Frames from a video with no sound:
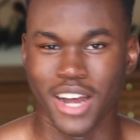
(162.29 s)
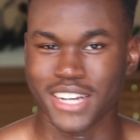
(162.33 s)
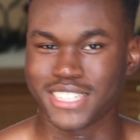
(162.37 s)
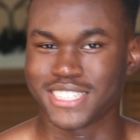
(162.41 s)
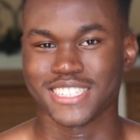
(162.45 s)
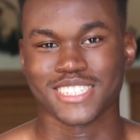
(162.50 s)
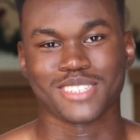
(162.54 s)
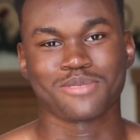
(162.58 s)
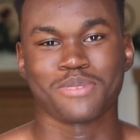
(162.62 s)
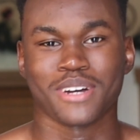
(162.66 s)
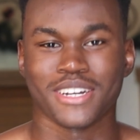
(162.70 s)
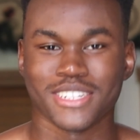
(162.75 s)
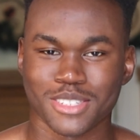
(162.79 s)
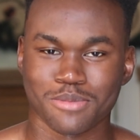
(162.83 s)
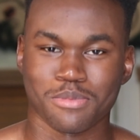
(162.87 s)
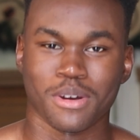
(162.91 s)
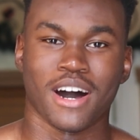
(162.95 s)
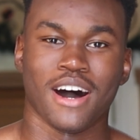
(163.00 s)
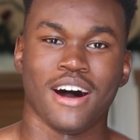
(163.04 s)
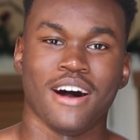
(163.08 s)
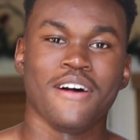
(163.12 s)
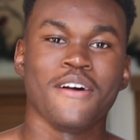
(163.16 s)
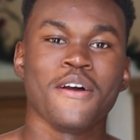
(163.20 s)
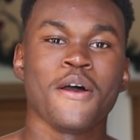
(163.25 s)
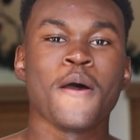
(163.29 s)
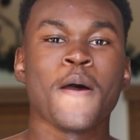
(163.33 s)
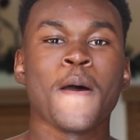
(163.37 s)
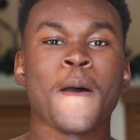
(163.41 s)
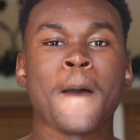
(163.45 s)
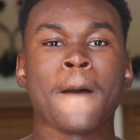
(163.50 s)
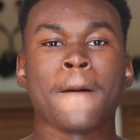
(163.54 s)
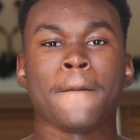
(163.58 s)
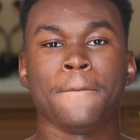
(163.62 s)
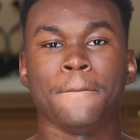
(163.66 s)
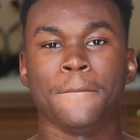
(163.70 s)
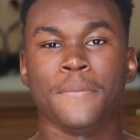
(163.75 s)
watching SpongeBob,
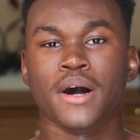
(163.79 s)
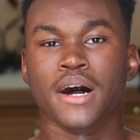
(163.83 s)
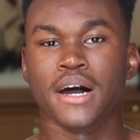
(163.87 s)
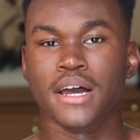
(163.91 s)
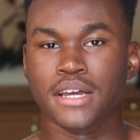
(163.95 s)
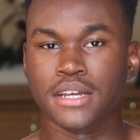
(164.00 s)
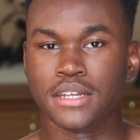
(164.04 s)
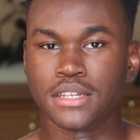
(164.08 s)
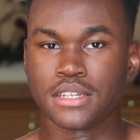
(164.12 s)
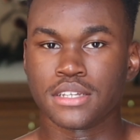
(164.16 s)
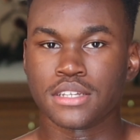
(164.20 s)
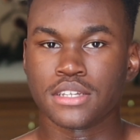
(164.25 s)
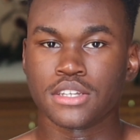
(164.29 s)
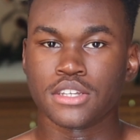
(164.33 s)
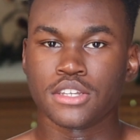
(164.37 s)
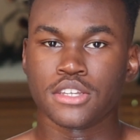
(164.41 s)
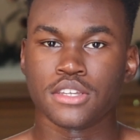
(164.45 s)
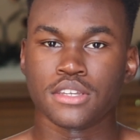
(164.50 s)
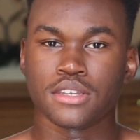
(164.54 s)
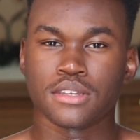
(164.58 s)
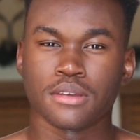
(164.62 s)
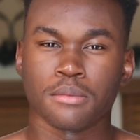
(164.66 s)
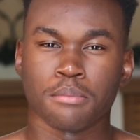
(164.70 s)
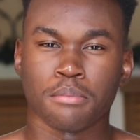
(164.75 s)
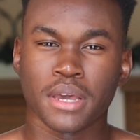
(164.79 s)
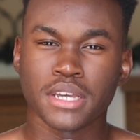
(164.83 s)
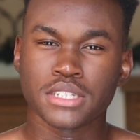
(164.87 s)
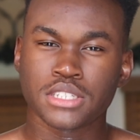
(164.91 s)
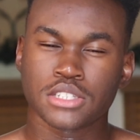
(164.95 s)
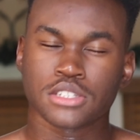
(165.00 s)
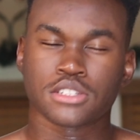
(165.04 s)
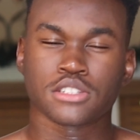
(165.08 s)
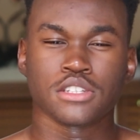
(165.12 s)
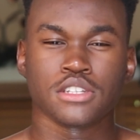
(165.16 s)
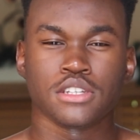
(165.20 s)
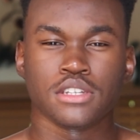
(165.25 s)
but
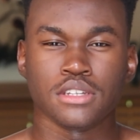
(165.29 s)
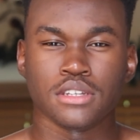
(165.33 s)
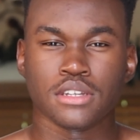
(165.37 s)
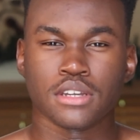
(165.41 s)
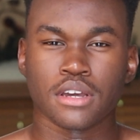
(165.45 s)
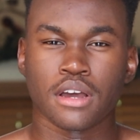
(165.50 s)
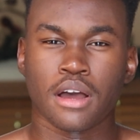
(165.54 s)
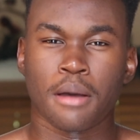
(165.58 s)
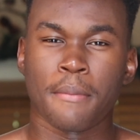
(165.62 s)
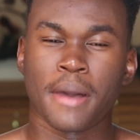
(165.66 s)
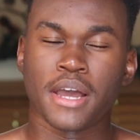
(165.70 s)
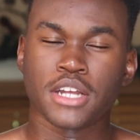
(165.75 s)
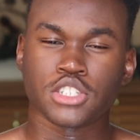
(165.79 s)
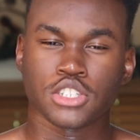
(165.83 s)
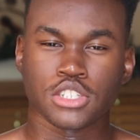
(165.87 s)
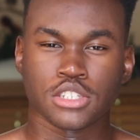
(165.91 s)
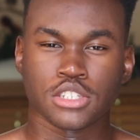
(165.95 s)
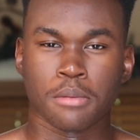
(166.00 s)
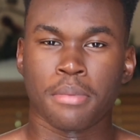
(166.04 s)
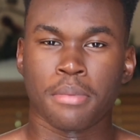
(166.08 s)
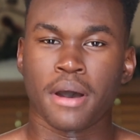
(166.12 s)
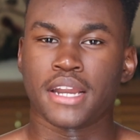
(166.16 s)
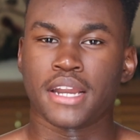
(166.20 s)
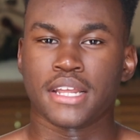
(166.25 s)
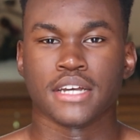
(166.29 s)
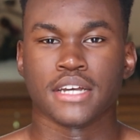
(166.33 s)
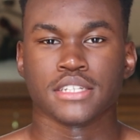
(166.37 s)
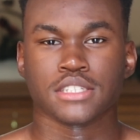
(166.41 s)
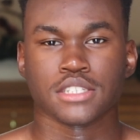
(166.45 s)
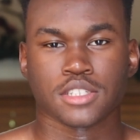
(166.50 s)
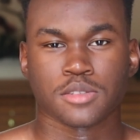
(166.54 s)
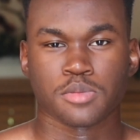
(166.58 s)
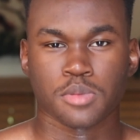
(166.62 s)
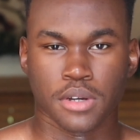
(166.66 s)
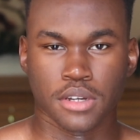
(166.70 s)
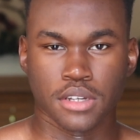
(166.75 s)
basically, imagine your body as a
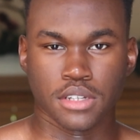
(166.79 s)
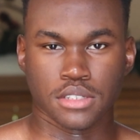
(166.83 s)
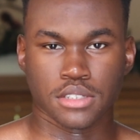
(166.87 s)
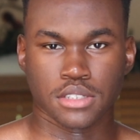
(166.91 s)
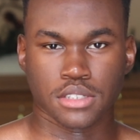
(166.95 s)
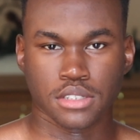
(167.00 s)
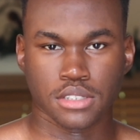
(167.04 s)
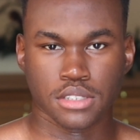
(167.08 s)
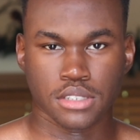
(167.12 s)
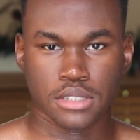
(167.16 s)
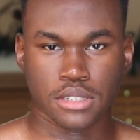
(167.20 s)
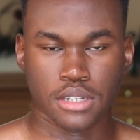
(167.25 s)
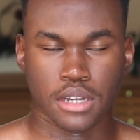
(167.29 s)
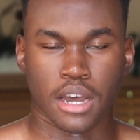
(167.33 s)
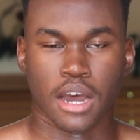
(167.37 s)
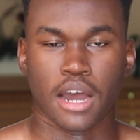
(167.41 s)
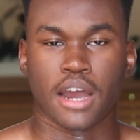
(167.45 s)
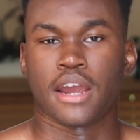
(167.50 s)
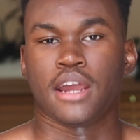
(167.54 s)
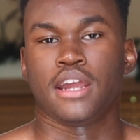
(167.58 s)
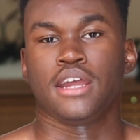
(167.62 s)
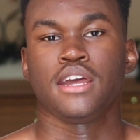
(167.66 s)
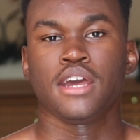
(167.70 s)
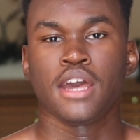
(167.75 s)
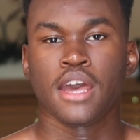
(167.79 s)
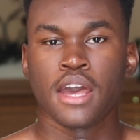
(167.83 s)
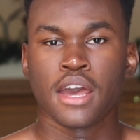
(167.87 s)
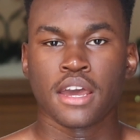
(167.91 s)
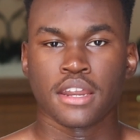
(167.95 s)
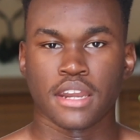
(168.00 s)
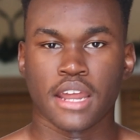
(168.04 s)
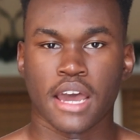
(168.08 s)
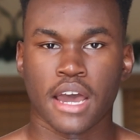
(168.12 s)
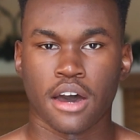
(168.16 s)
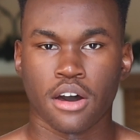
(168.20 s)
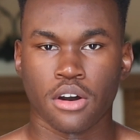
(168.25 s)
sponge. All right,
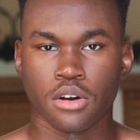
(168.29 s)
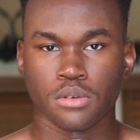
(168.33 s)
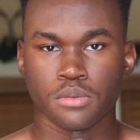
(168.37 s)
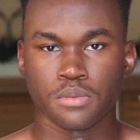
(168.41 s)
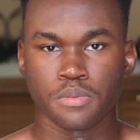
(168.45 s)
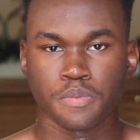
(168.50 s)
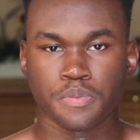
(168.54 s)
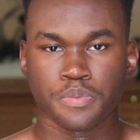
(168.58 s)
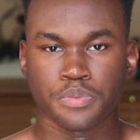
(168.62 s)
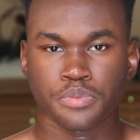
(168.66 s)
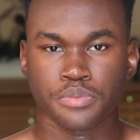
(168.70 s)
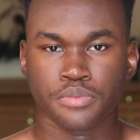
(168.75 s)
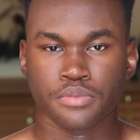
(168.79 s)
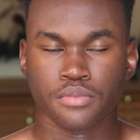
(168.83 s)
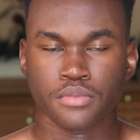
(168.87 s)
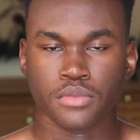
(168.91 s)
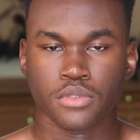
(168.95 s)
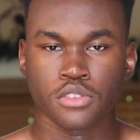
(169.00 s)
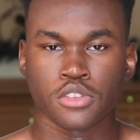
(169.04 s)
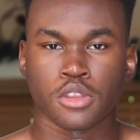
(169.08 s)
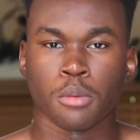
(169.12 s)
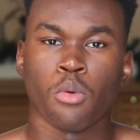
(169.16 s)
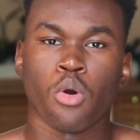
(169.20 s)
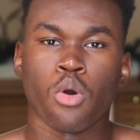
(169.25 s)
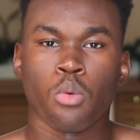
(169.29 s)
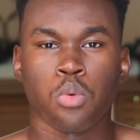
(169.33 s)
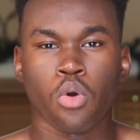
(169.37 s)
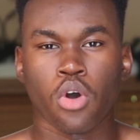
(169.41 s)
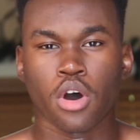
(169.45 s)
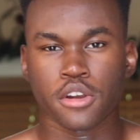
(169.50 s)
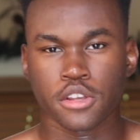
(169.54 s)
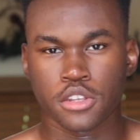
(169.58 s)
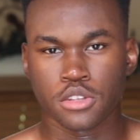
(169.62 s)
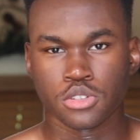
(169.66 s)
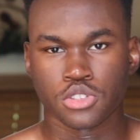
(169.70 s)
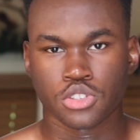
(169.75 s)
now the more
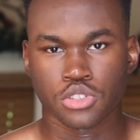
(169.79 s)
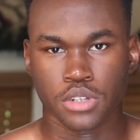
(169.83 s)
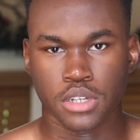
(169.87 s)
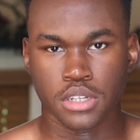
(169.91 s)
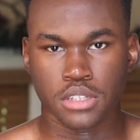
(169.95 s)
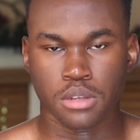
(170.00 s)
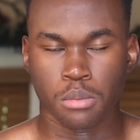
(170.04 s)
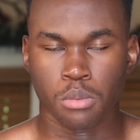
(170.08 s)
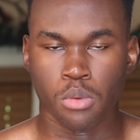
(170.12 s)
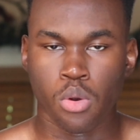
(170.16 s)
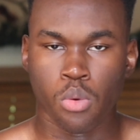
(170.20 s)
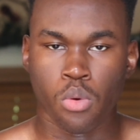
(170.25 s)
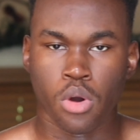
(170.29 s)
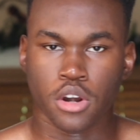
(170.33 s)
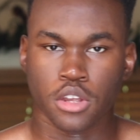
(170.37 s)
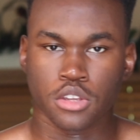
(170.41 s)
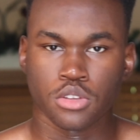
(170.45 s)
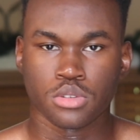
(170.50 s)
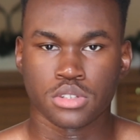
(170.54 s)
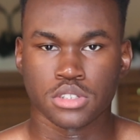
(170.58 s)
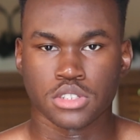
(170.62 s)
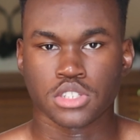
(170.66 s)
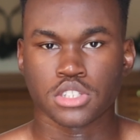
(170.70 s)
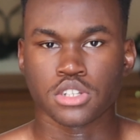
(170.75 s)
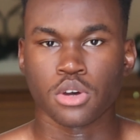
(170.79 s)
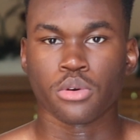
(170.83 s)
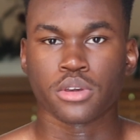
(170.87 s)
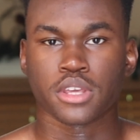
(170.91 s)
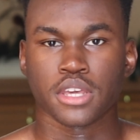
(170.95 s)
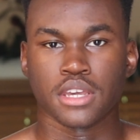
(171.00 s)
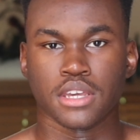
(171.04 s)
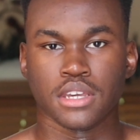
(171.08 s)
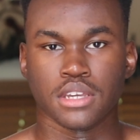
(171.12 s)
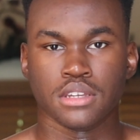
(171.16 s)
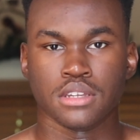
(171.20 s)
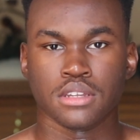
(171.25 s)
water you drink, the more water you can soak
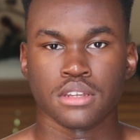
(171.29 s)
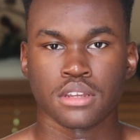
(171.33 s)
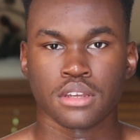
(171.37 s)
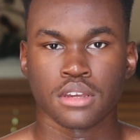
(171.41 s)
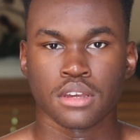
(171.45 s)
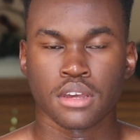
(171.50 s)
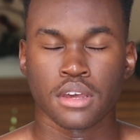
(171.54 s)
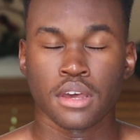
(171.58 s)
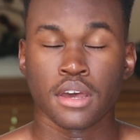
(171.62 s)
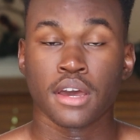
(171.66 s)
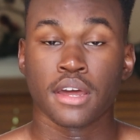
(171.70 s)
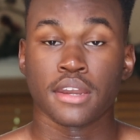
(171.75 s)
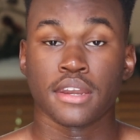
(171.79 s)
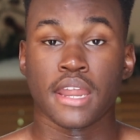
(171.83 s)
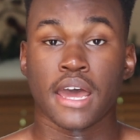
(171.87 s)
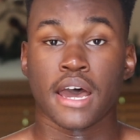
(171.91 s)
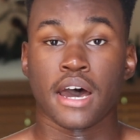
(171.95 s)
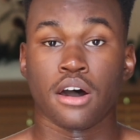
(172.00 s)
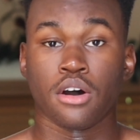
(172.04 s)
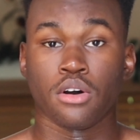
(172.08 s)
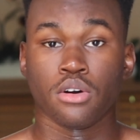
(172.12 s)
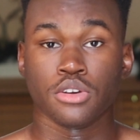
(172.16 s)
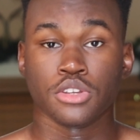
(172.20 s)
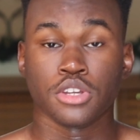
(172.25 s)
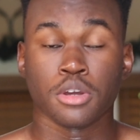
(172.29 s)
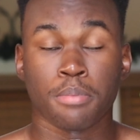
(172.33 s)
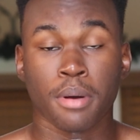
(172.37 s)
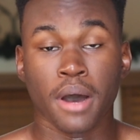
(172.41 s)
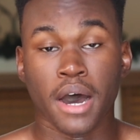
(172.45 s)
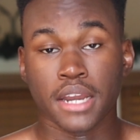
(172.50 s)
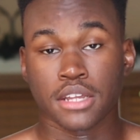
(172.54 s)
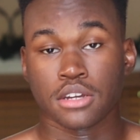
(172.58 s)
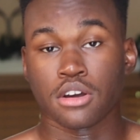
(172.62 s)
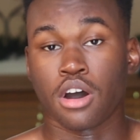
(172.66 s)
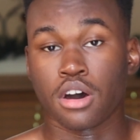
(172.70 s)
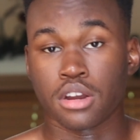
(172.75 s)
in. Now your
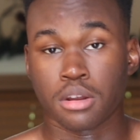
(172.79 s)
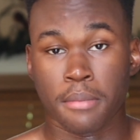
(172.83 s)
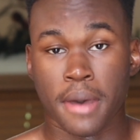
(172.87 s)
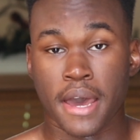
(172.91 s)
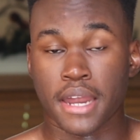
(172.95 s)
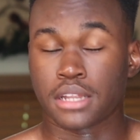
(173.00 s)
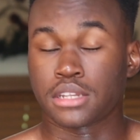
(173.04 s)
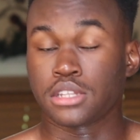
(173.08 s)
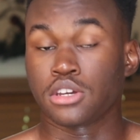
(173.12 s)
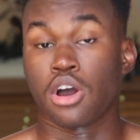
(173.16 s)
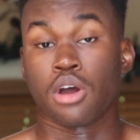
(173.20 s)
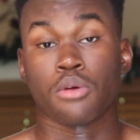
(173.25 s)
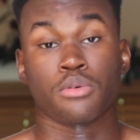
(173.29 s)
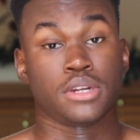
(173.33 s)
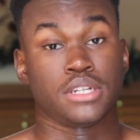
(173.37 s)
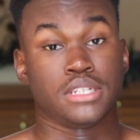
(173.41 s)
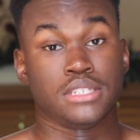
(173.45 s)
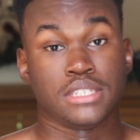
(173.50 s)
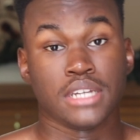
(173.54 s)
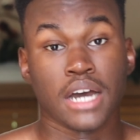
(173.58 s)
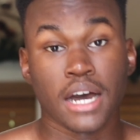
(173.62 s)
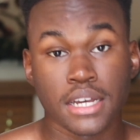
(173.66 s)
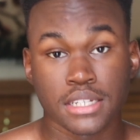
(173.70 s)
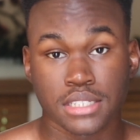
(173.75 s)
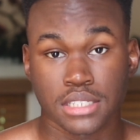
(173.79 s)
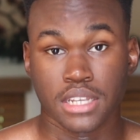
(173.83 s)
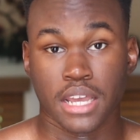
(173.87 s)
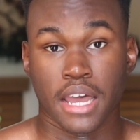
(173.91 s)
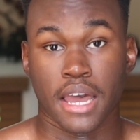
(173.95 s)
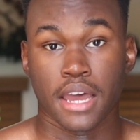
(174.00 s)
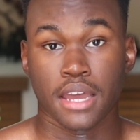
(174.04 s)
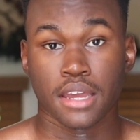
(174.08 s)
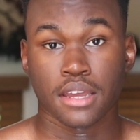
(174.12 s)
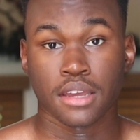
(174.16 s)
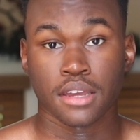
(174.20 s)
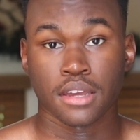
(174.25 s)
body automatically already does
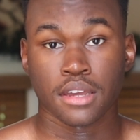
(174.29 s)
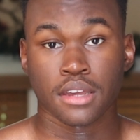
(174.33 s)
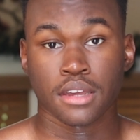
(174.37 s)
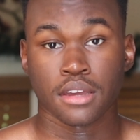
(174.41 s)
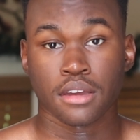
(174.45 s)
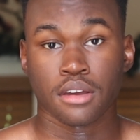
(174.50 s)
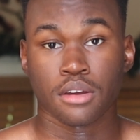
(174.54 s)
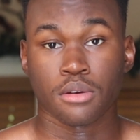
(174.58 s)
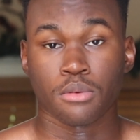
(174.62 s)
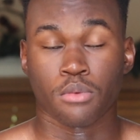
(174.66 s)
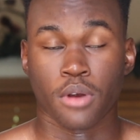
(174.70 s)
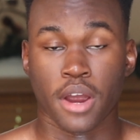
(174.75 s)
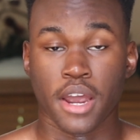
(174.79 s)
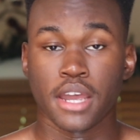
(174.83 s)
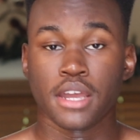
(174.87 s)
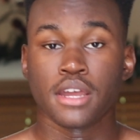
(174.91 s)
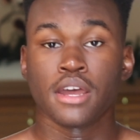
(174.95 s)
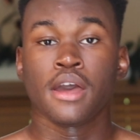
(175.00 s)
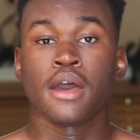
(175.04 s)
that, right?